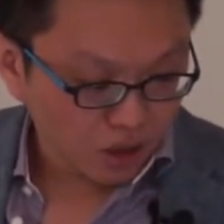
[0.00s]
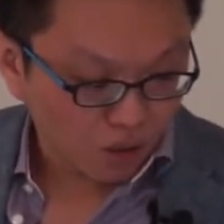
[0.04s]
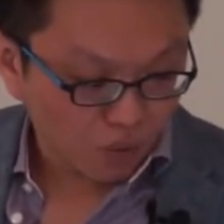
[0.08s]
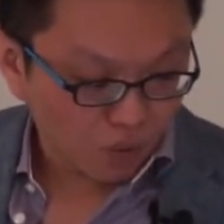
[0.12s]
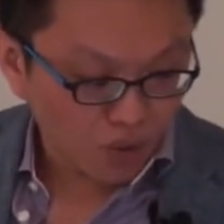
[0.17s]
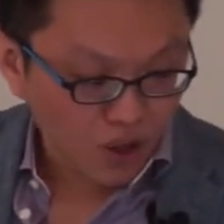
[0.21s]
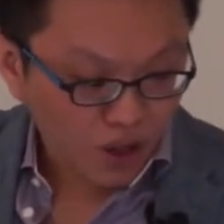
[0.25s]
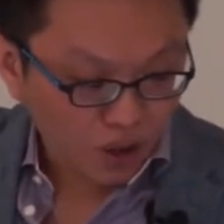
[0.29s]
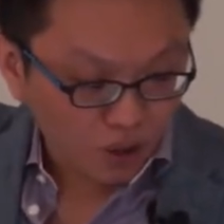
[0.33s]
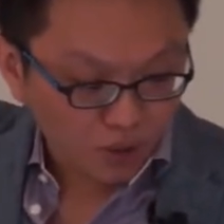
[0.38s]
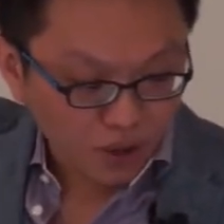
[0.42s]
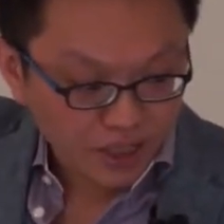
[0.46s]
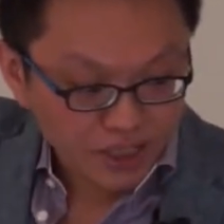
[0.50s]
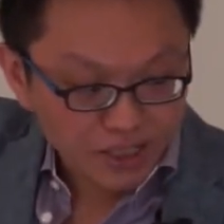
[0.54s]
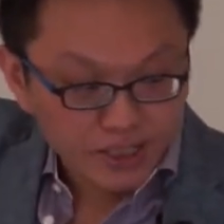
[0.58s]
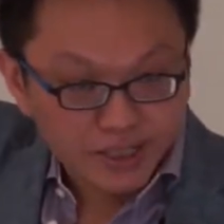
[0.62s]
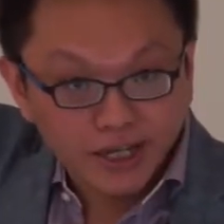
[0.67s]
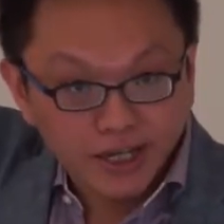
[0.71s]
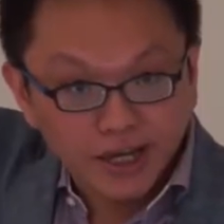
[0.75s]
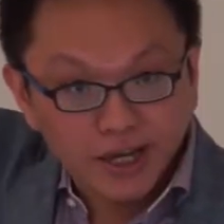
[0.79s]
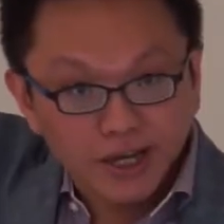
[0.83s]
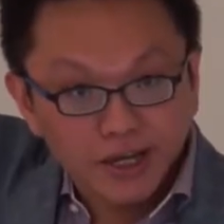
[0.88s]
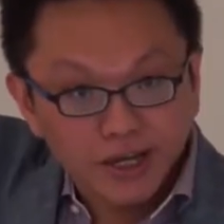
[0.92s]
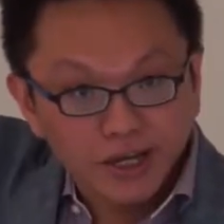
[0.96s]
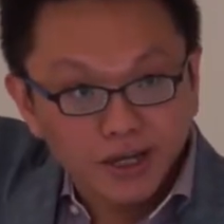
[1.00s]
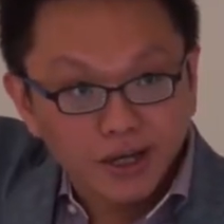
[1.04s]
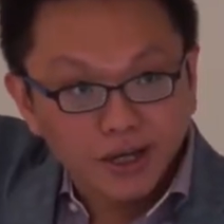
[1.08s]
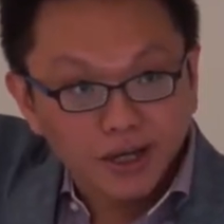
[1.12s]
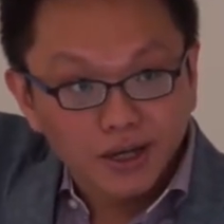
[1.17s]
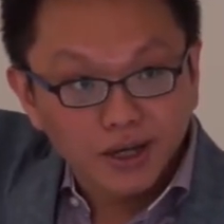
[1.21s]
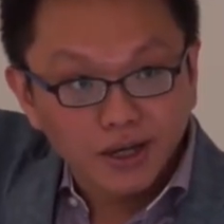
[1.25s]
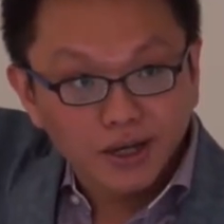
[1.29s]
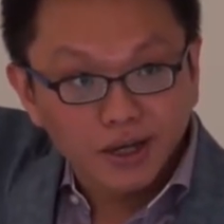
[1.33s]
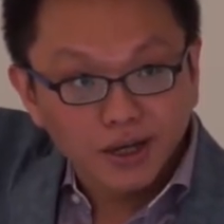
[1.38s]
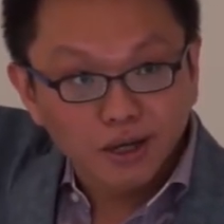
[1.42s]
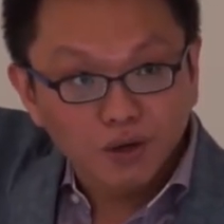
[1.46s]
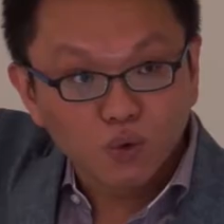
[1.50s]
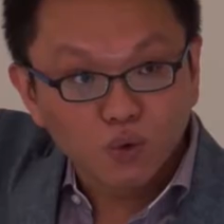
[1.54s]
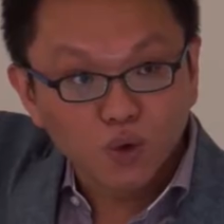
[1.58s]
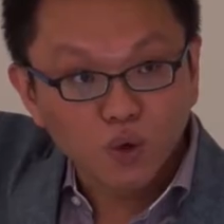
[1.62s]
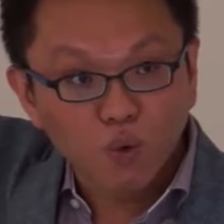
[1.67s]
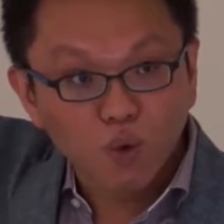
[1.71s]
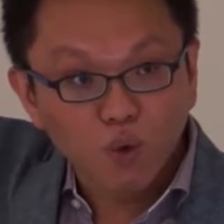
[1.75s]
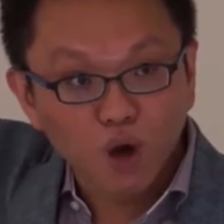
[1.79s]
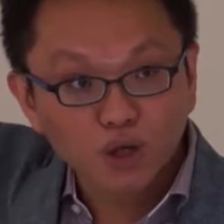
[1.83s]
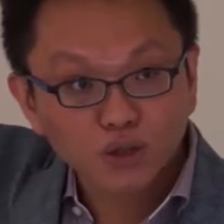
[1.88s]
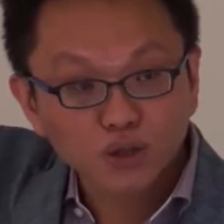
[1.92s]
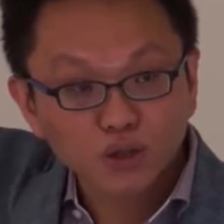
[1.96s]
We already say we
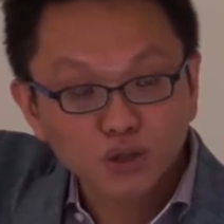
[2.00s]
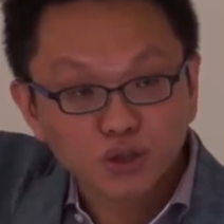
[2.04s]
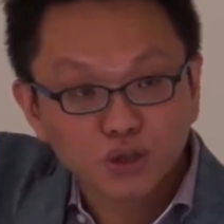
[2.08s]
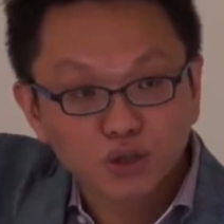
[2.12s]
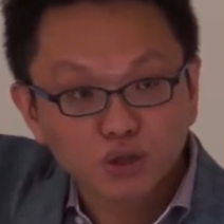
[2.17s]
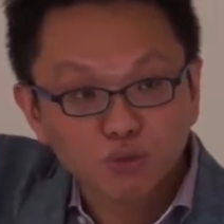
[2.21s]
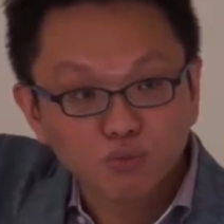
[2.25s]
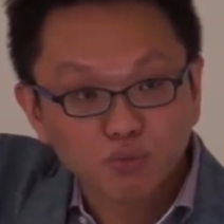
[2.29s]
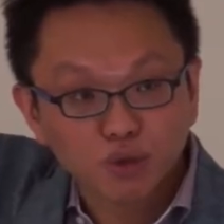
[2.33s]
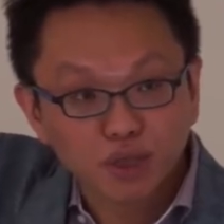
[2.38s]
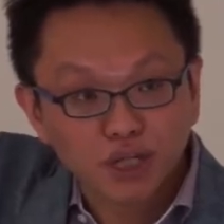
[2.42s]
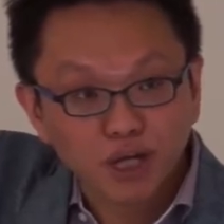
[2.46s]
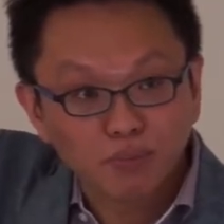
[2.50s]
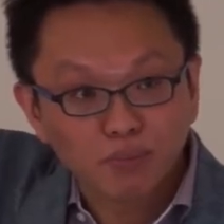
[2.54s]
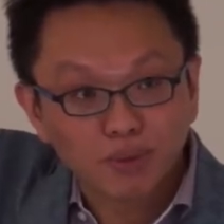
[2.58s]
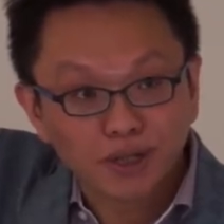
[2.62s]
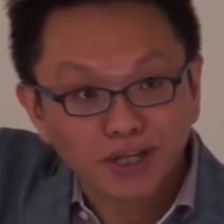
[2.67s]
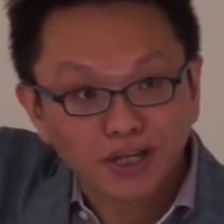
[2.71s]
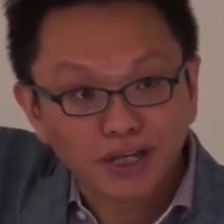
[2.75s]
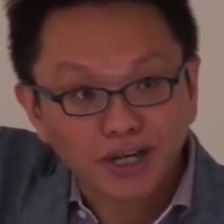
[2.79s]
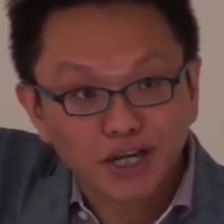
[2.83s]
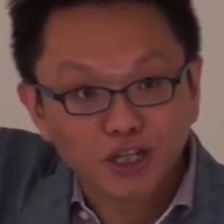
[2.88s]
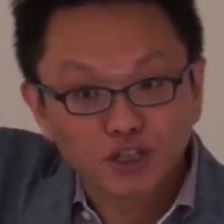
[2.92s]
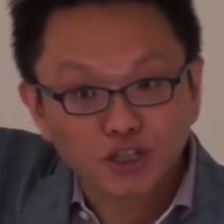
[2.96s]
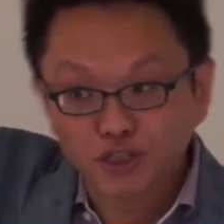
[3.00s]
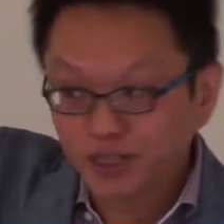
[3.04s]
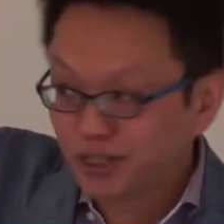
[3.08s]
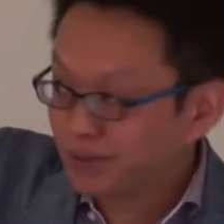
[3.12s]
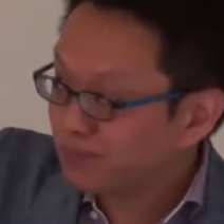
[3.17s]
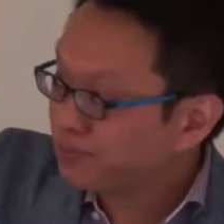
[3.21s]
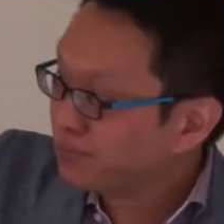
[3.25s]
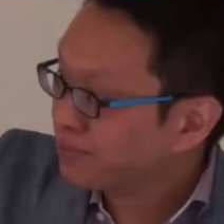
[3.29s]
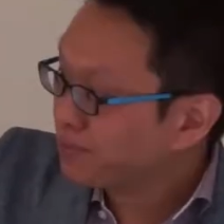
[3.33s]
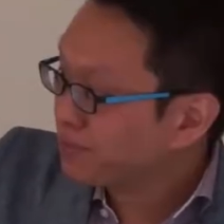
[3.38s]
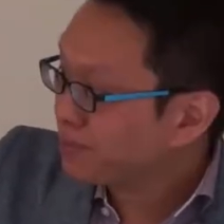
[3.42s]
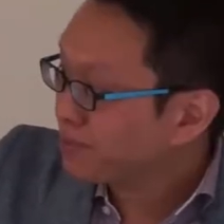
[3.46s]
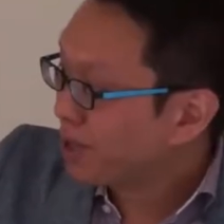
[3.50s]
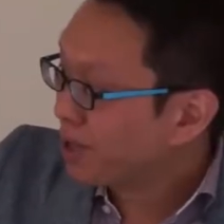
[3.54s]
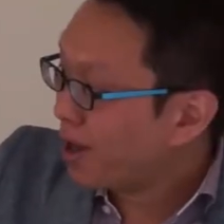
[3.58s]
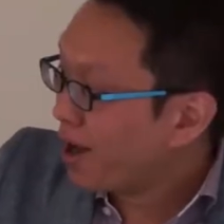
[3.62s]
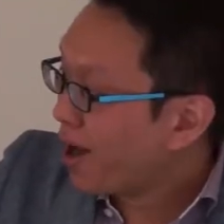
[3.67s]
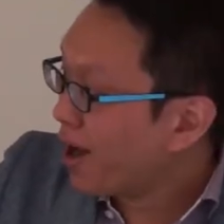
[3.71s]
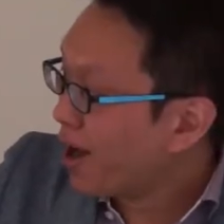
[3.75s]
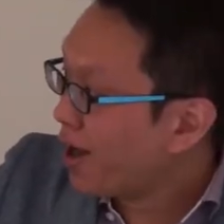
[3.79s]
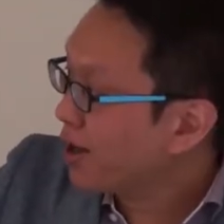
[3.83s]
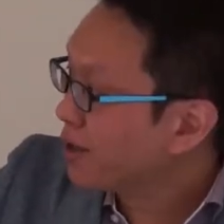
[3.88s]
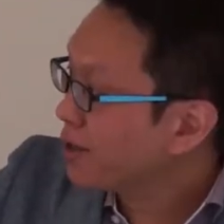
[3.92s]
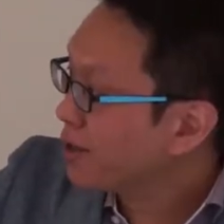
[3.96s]
want to build application
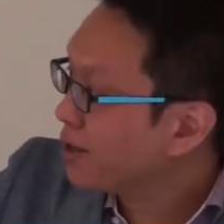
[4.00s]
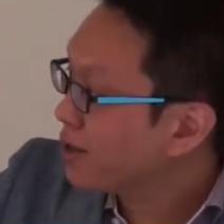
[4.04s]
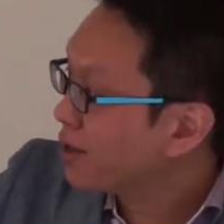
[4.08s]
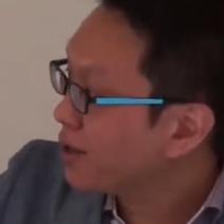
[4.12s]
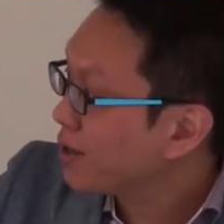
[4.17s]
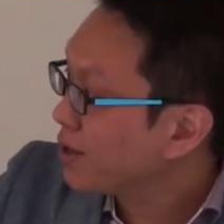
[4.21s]
on,